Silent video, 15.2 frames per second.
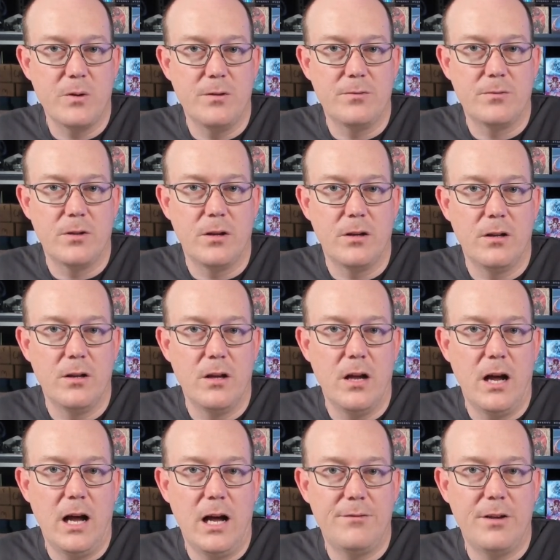We've got
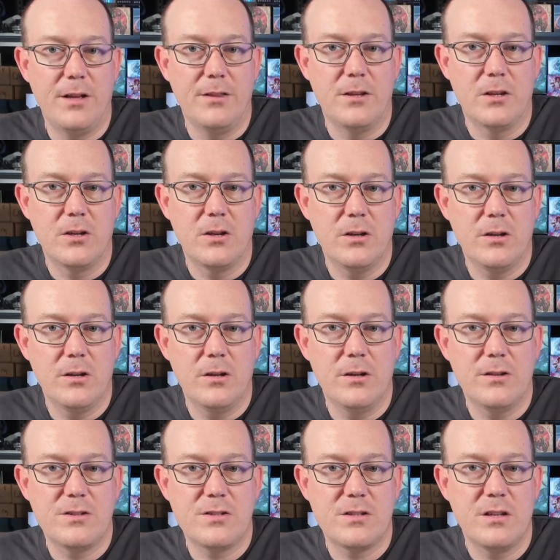Arvad the
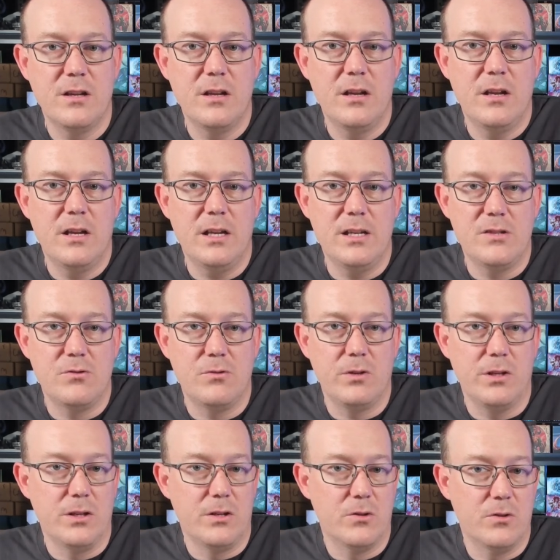Cursed. He's
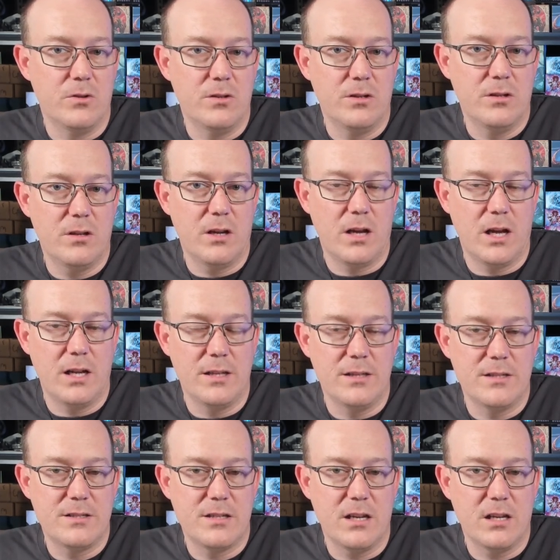really good
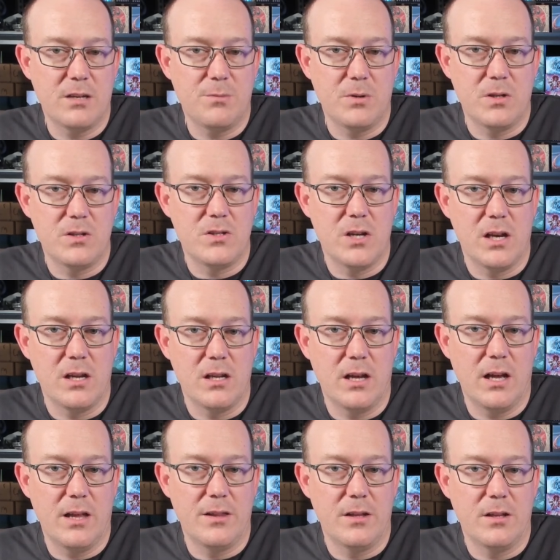in this deck because
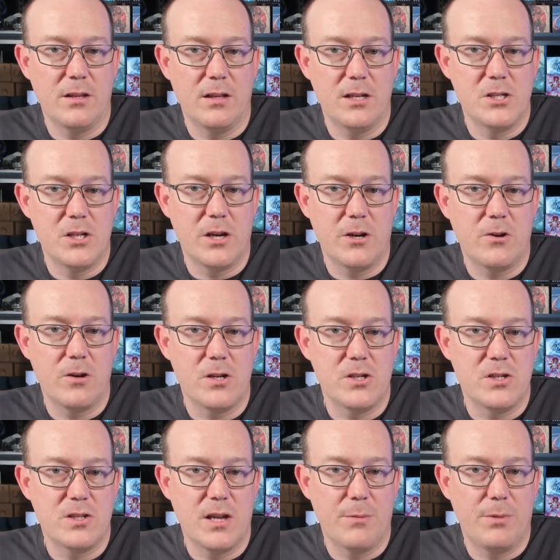your other legendary
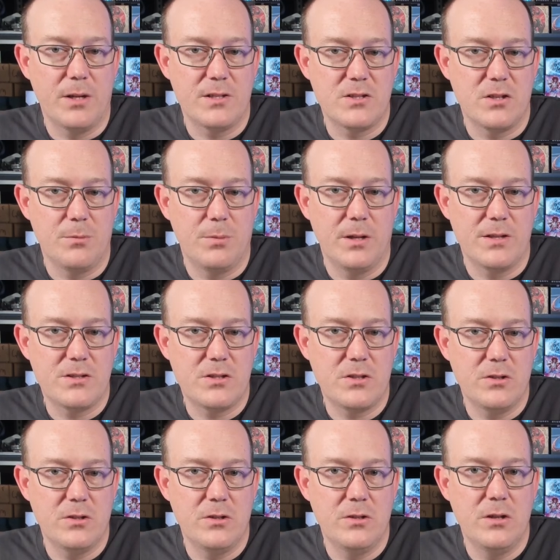creatures get
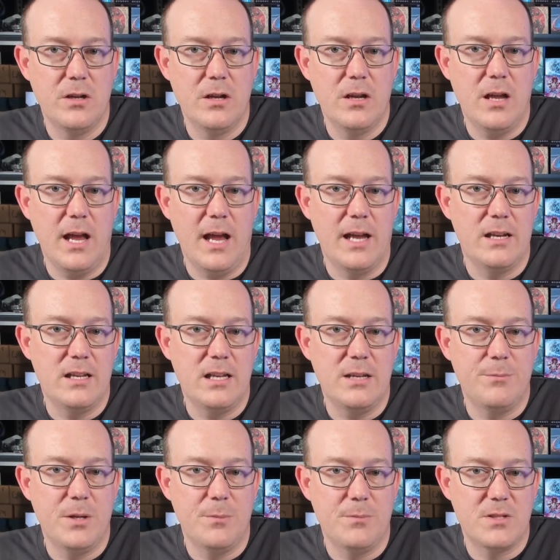+2/+2, and
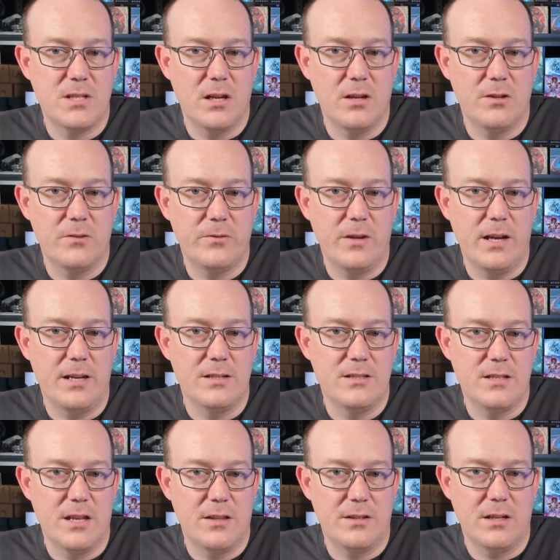him himself
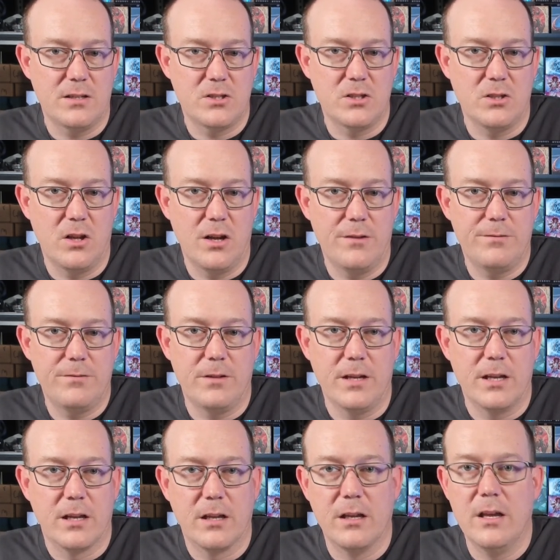has Death Touch and
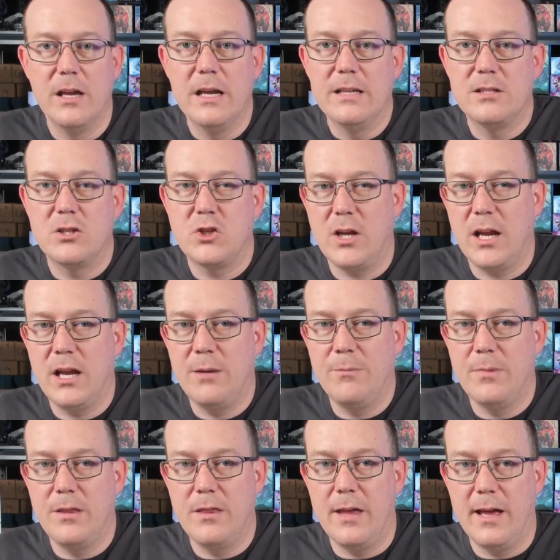Lifelink. It's a
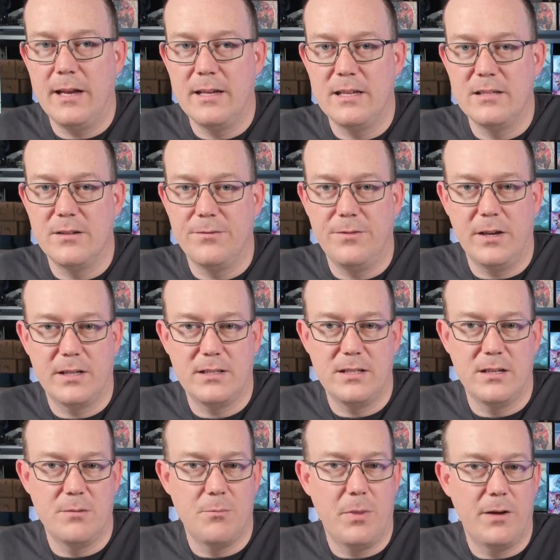shame that his
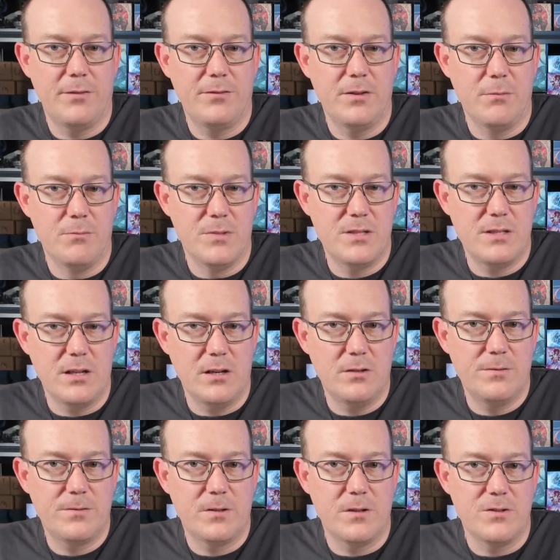effect didn't buff
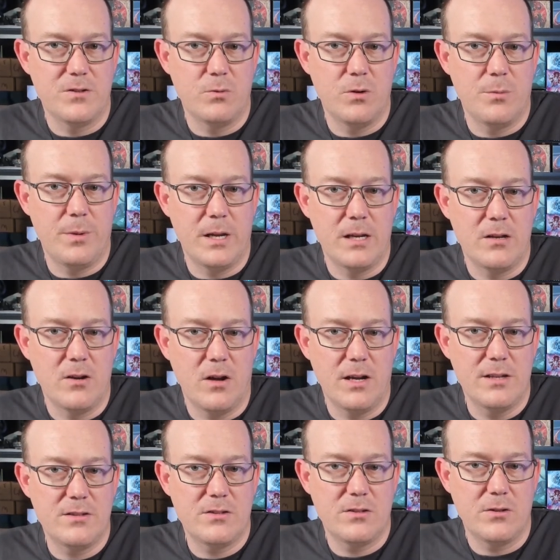himself because it would have been
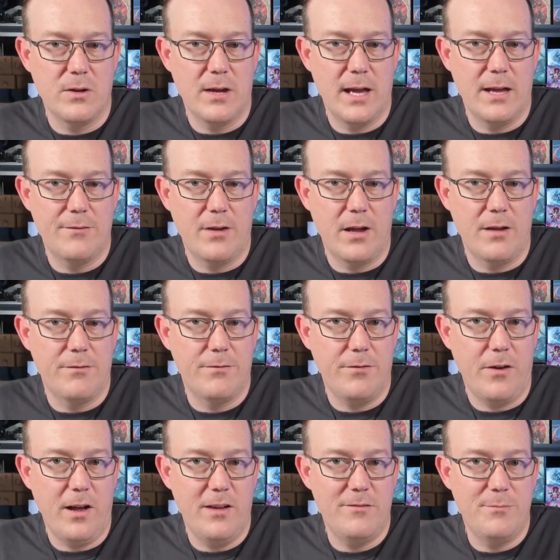nice to have a
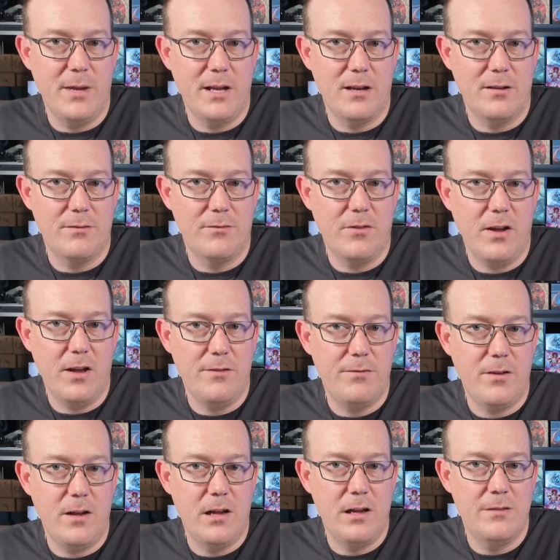5 mana
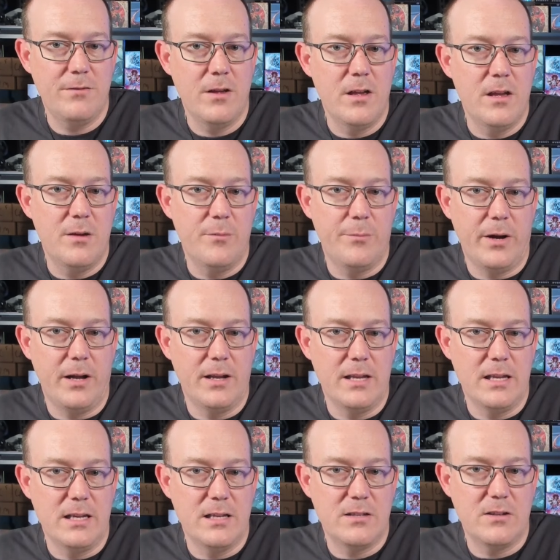5/5, but
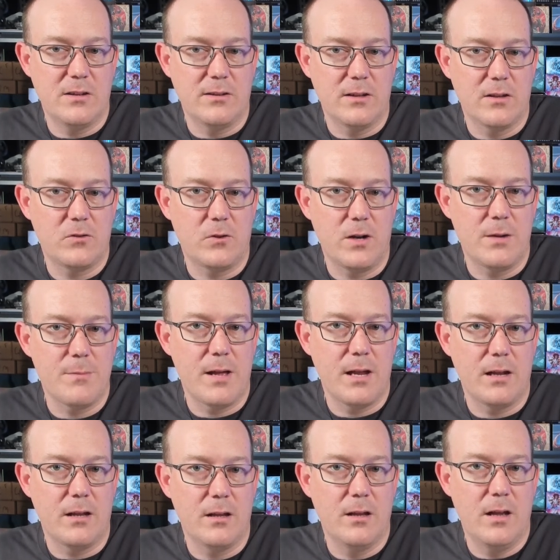he is only a
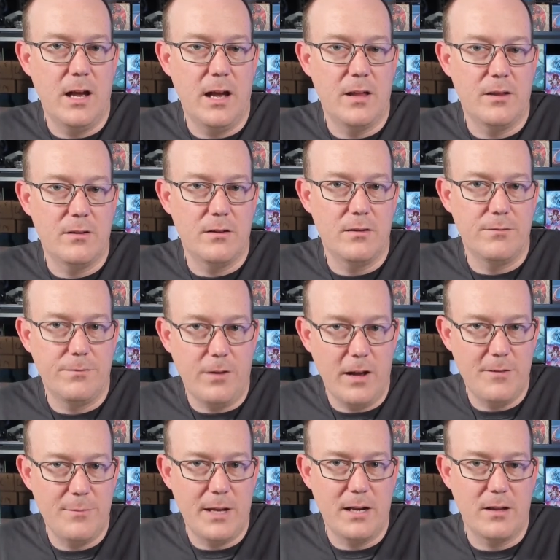
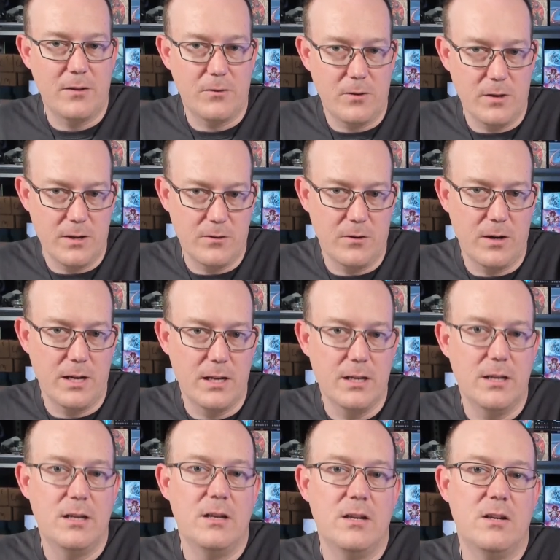5 mana 3/3,
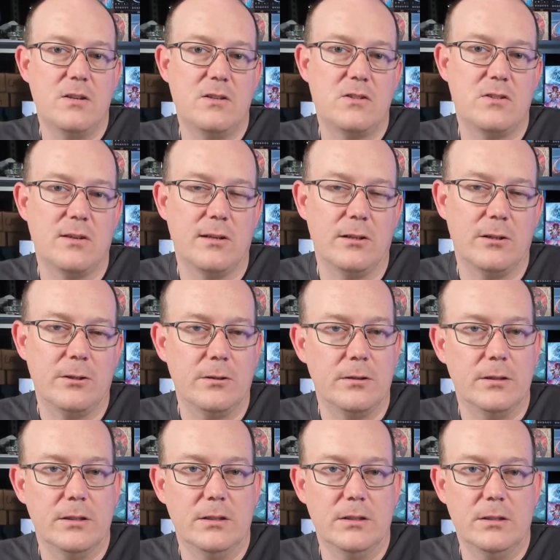so
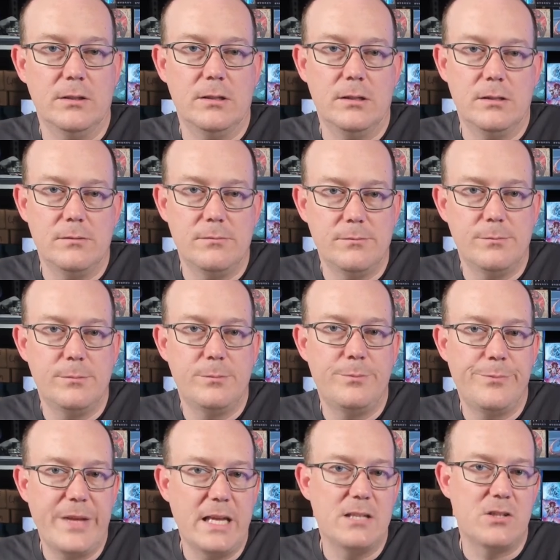
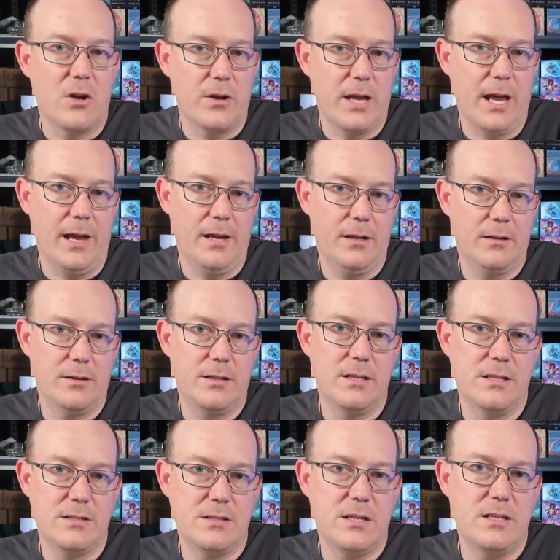he's okay.
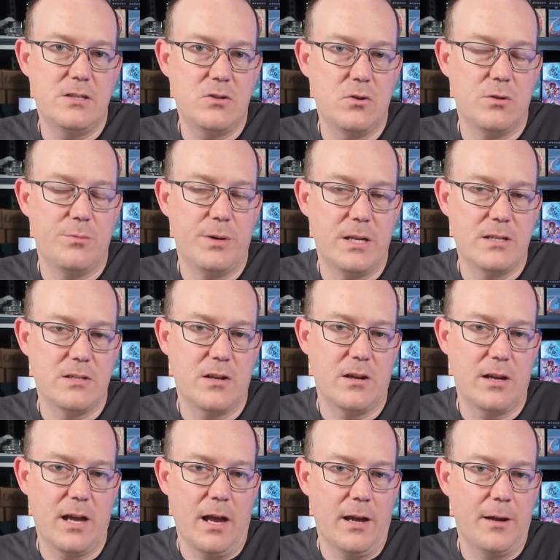He's good, but he's
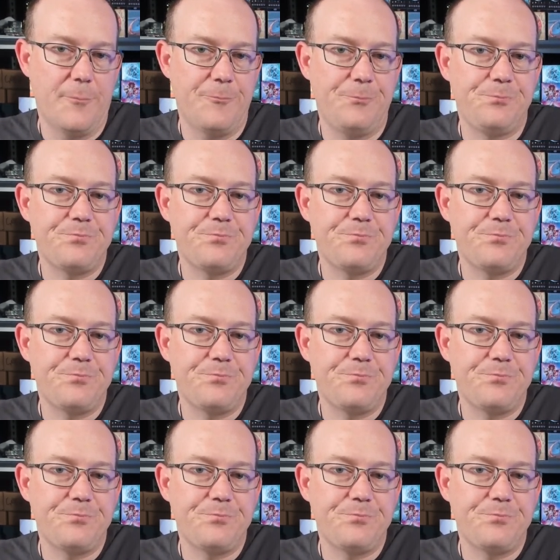okay.